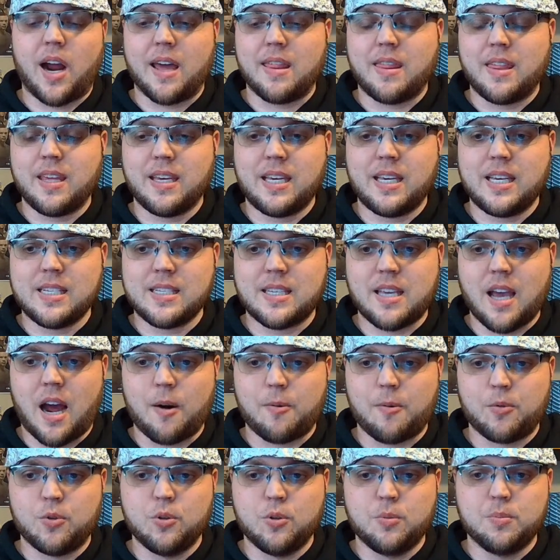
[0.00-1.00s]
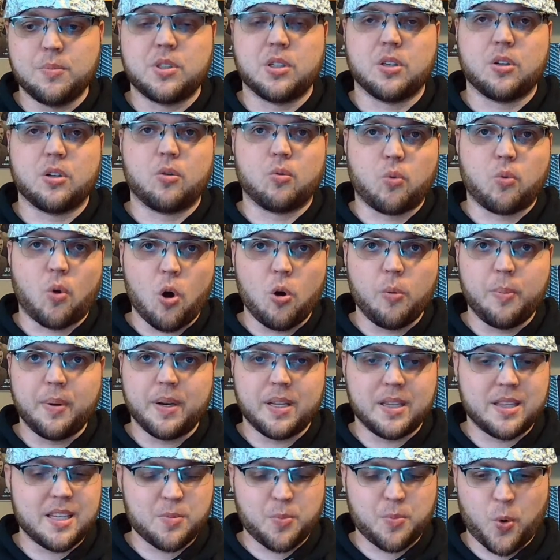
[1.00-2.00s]
I think he's got room to grow, but
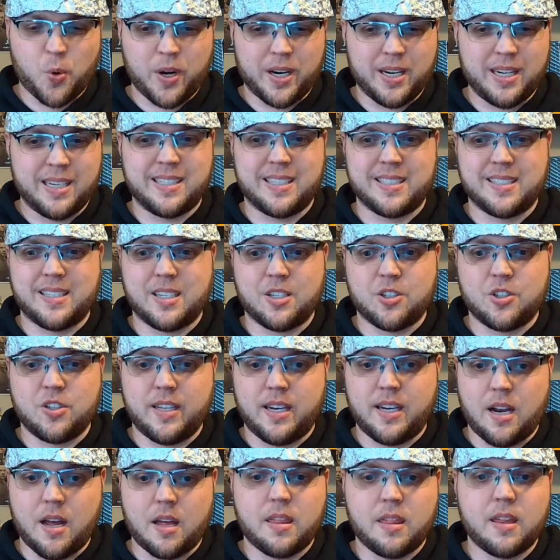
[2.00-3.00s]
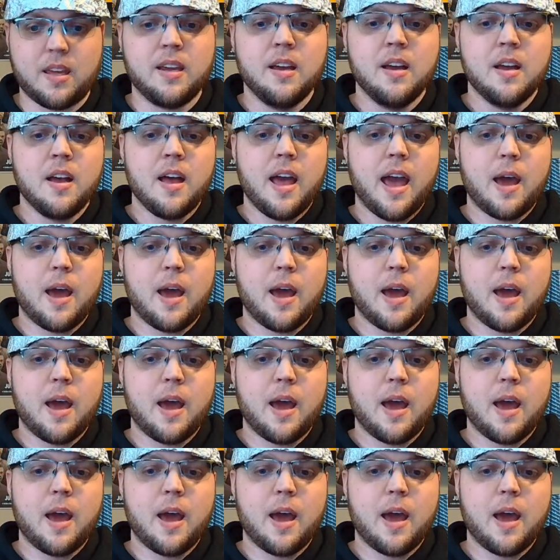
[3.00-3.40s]
at this point, he's essentially nothing.